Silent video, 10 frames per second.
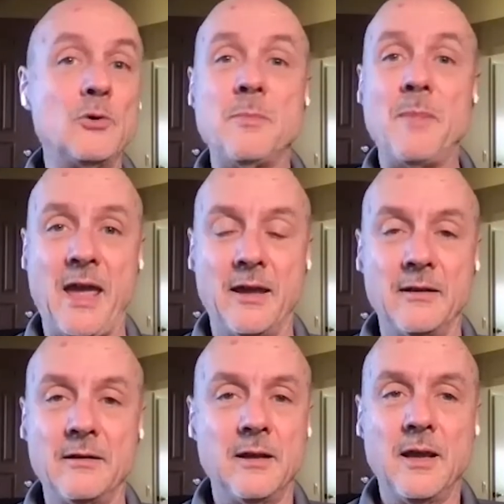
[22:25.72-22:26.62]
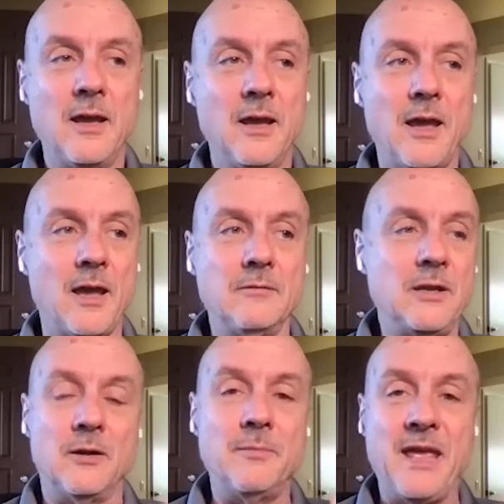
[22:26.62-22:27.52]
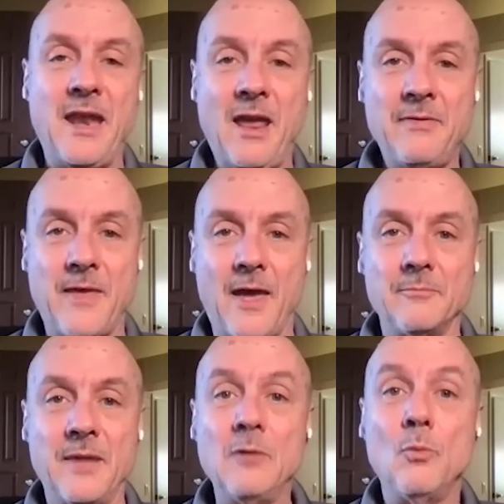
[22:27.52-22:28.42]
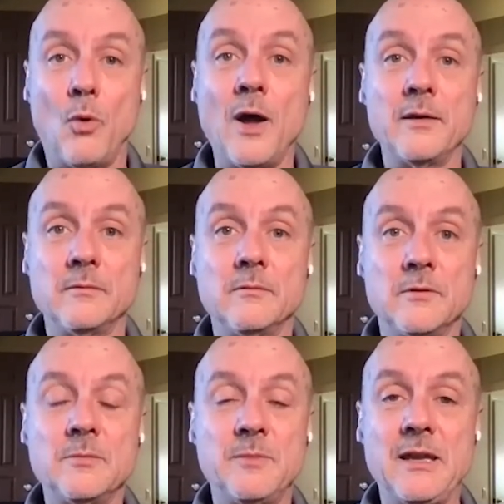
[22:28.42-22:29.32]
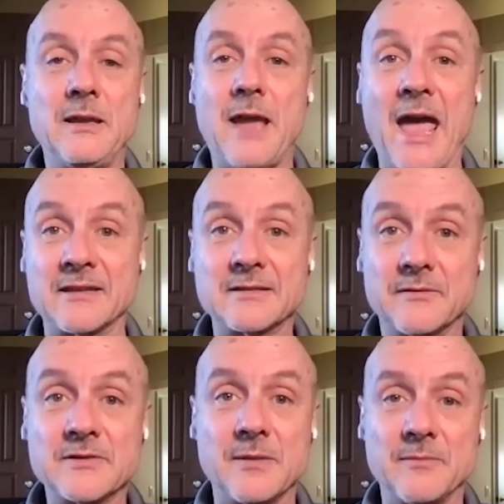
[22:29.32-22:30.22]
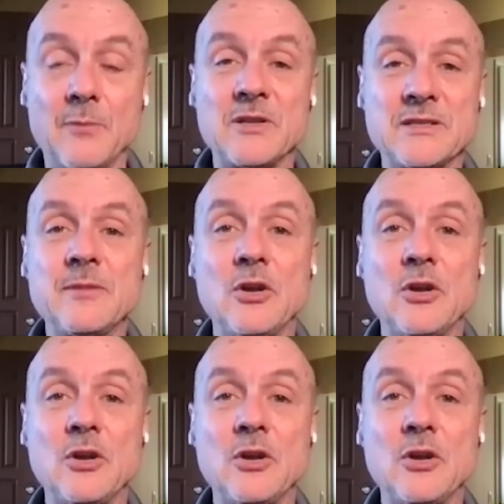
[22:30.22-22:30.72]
demand. And, men hate that. Men want to be asked of something. They want something